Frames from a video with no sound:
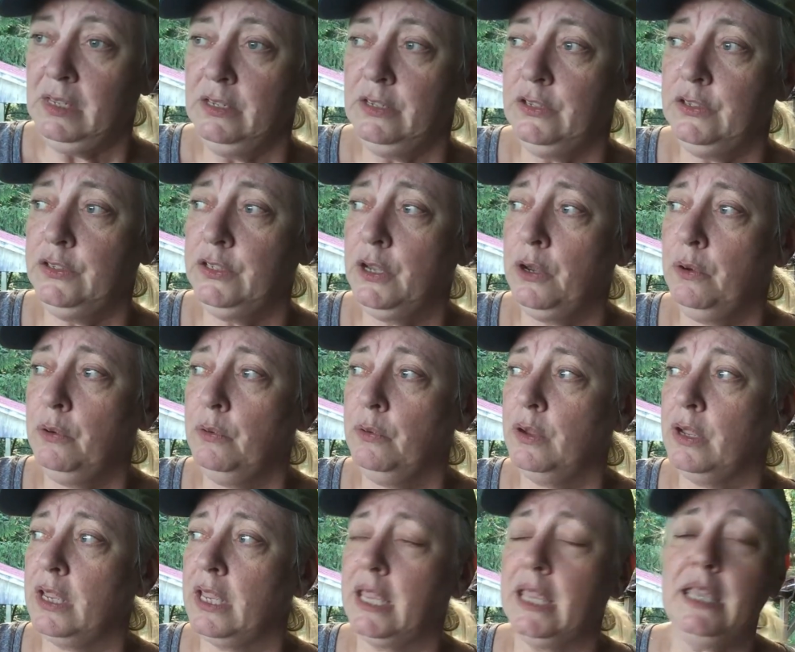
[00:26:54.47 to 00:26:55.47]
So
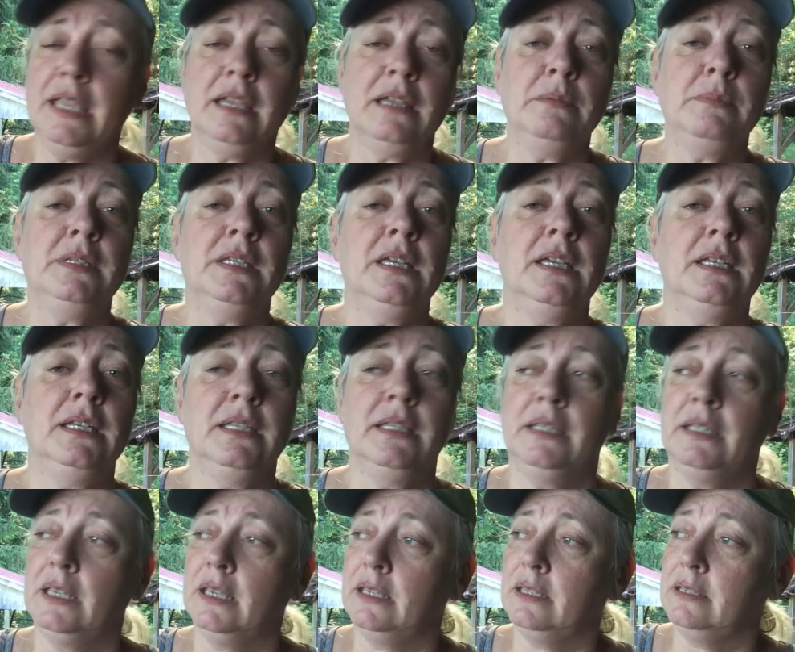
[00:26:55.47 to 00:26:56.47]
he comes in and
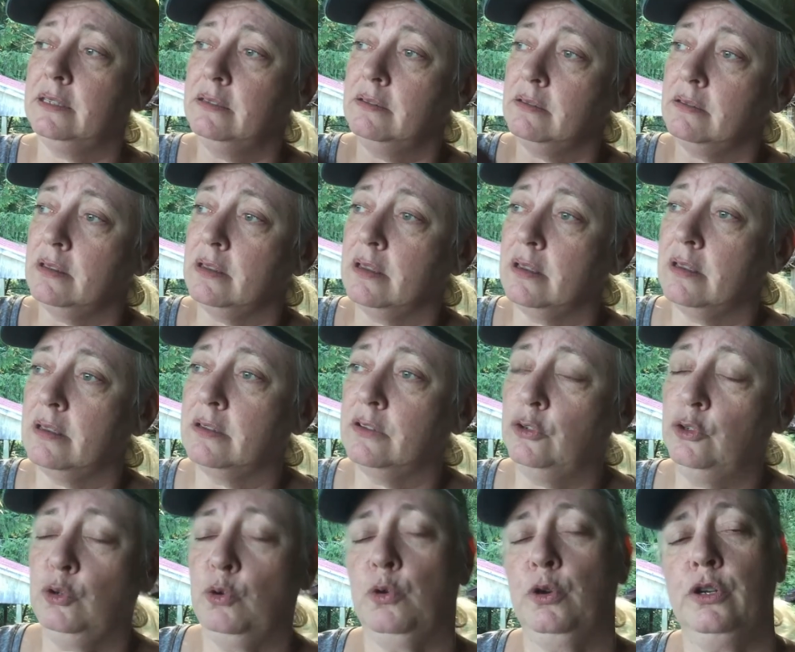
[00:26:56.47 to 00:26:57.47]
says,
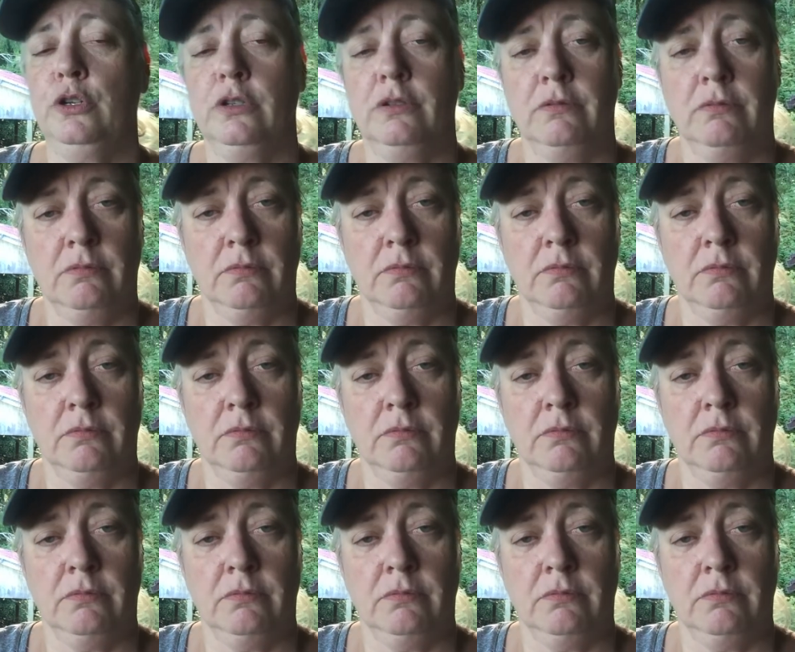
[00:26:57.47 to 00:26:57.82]
George,